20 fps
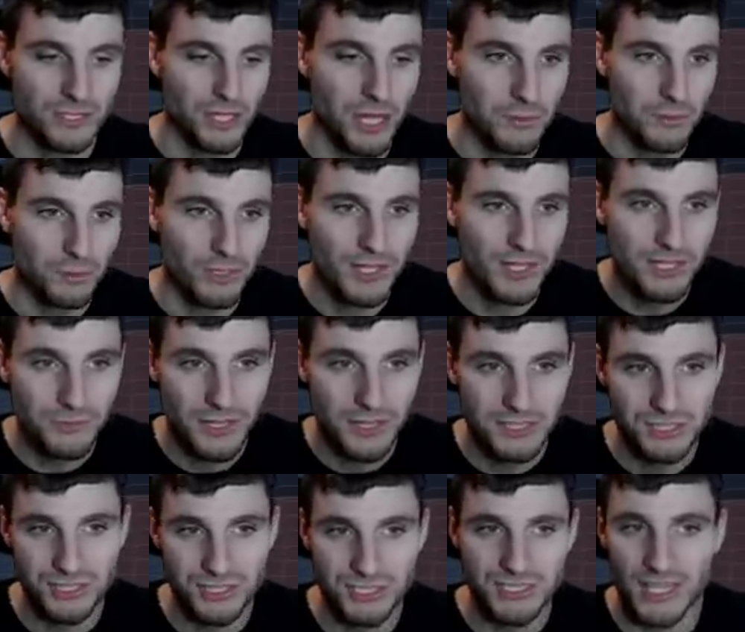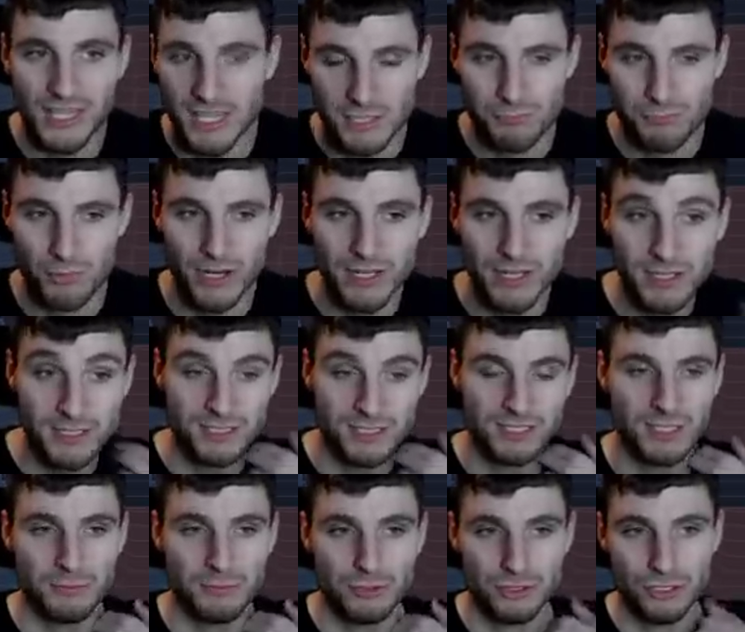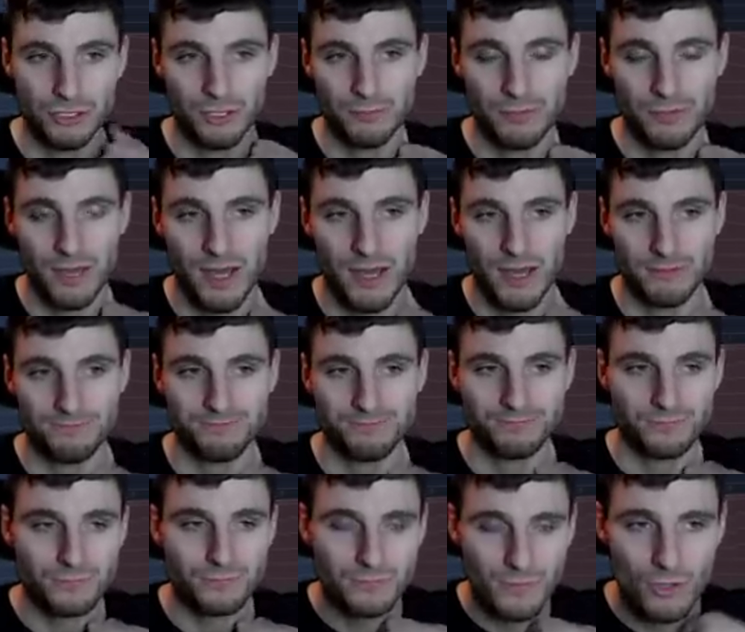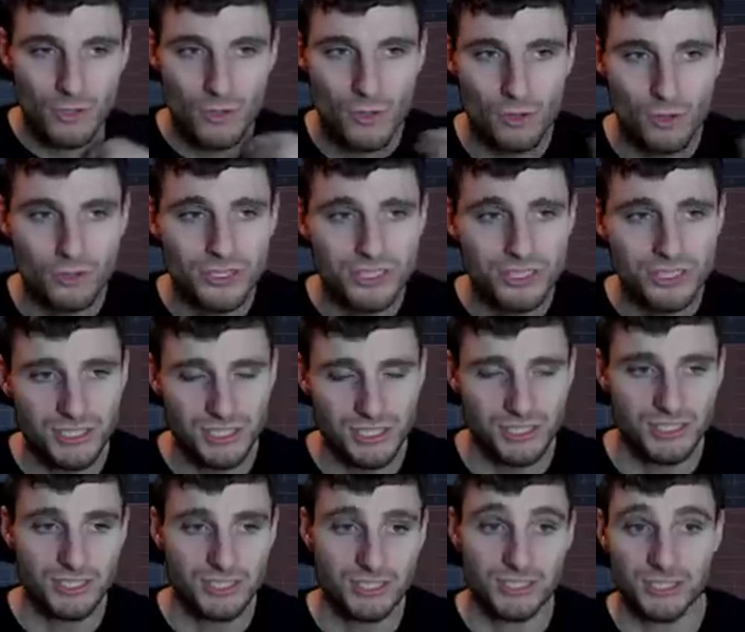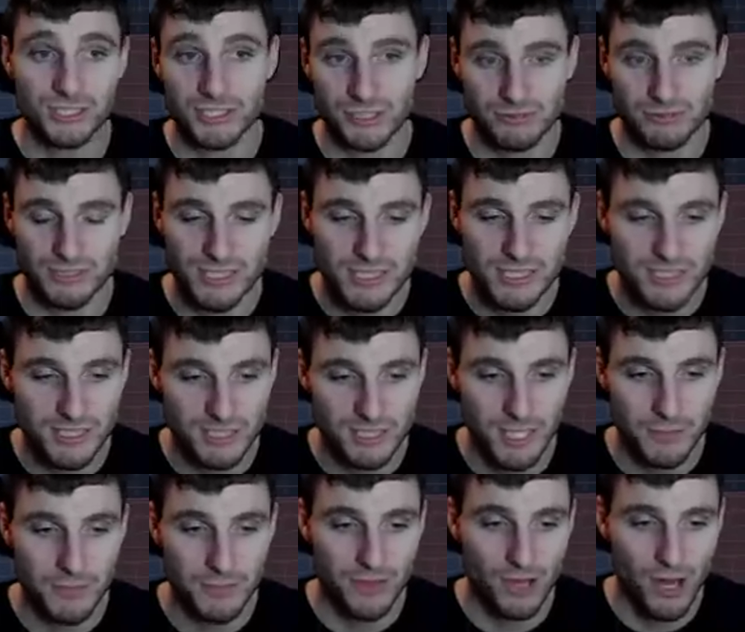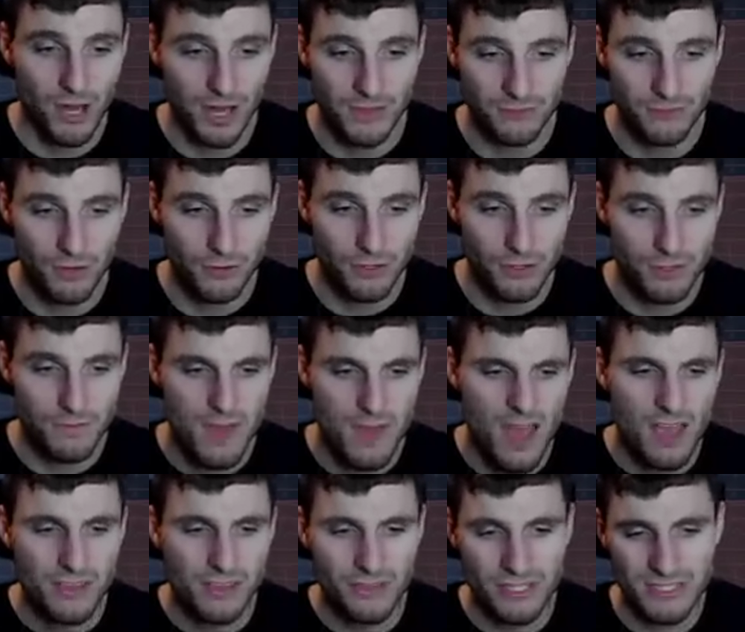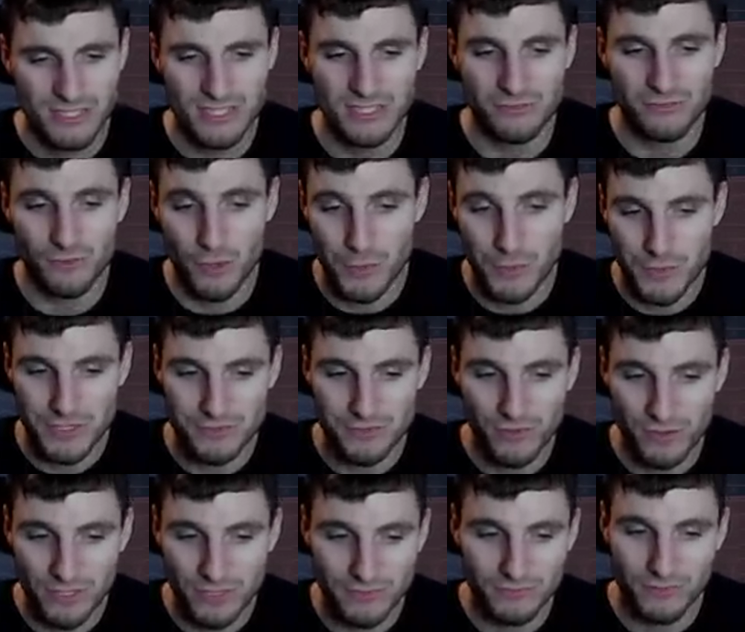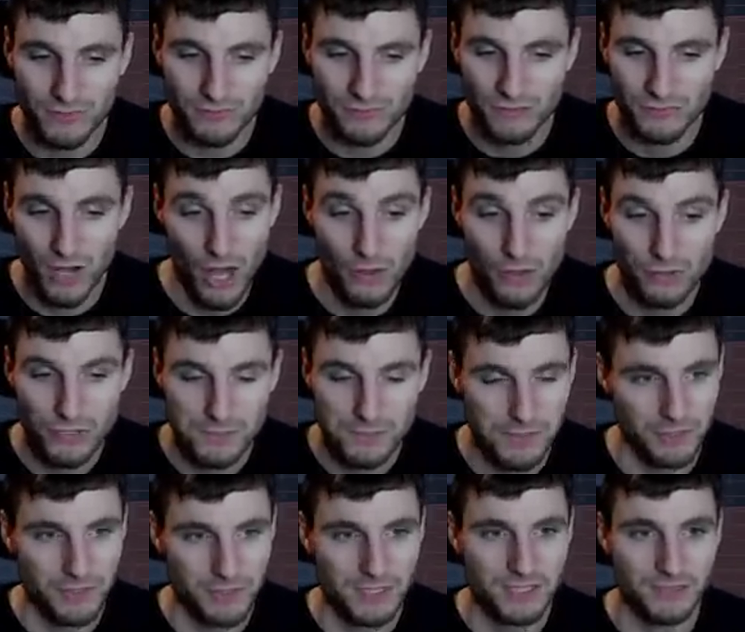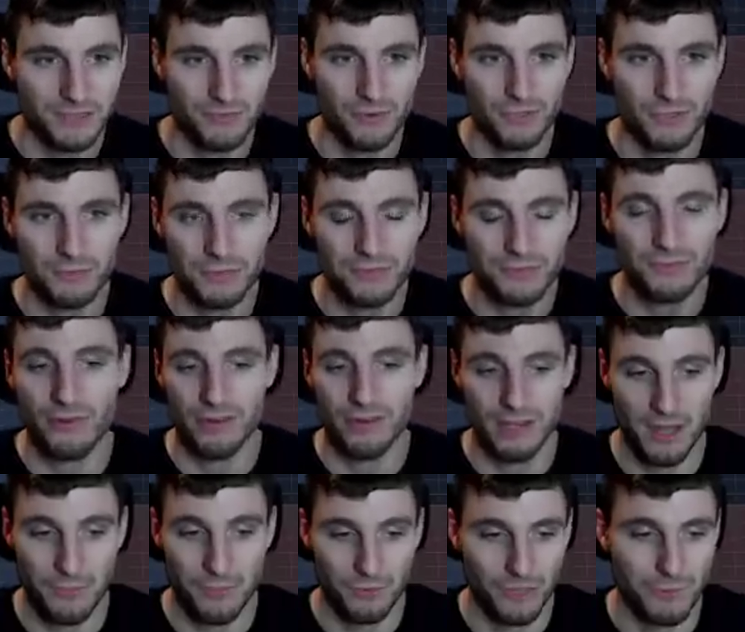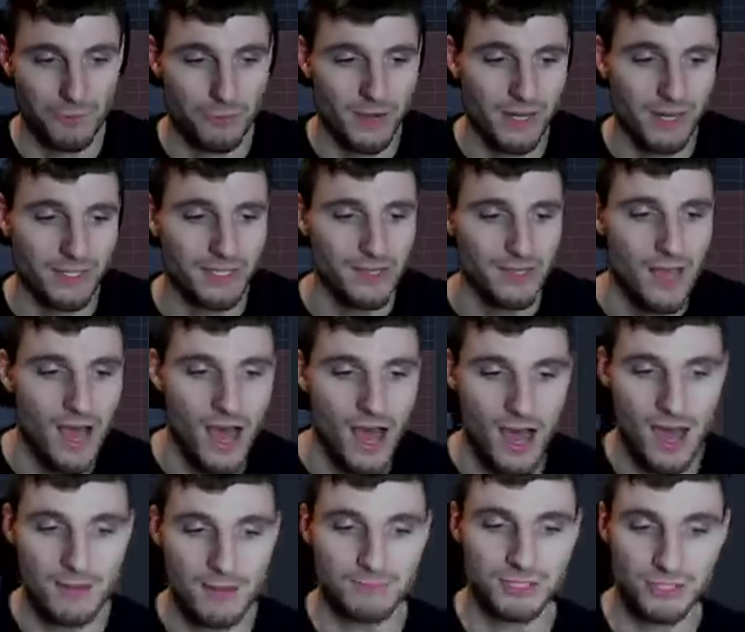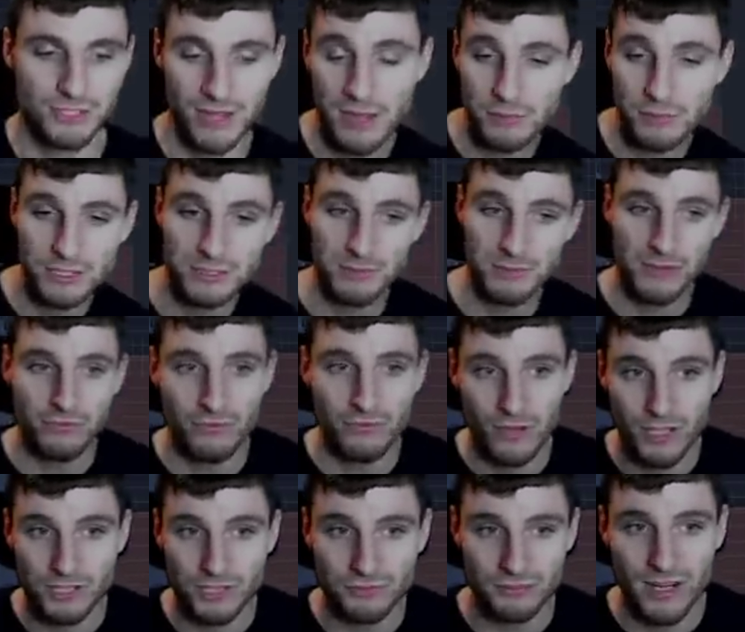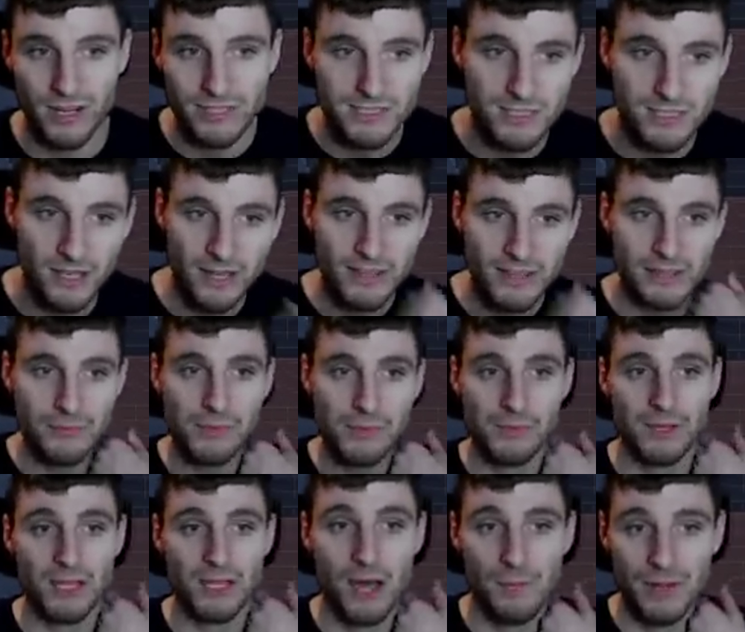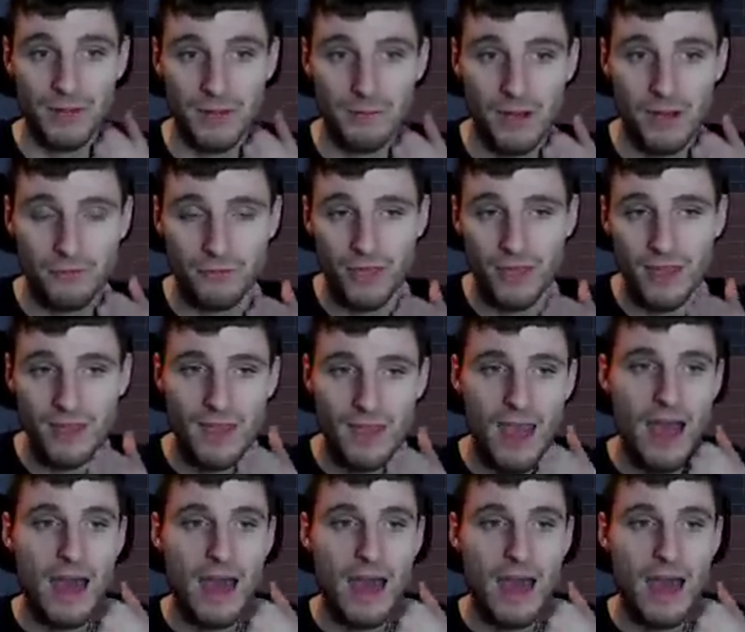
I wanted to actually see us break this double top. Um, or this just is just the resistance line with high volume. You can see the volume is very low. To be honest, the volume was very low on the break. Um, so that was my first red sign that we were coming above here.